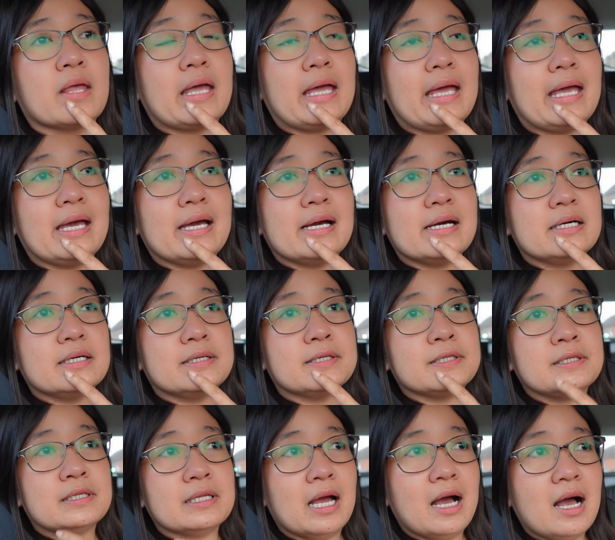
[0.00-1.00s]

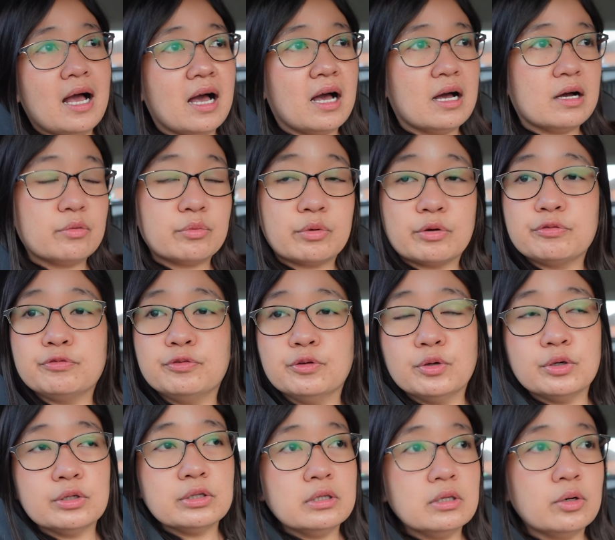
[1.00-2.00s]
And yeah, we're
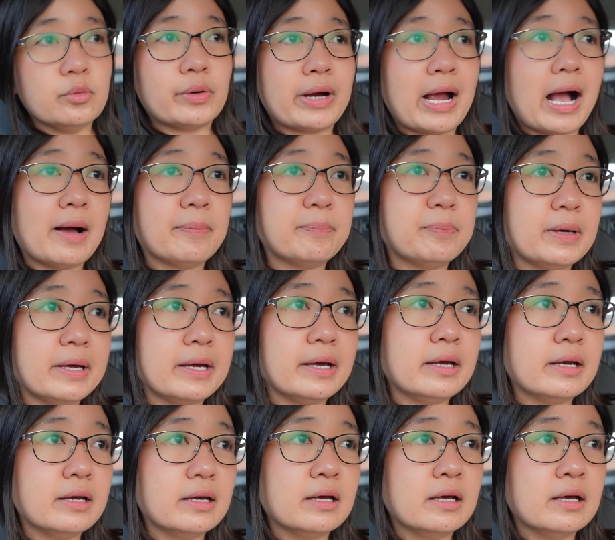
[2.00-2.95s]
full, we're happy.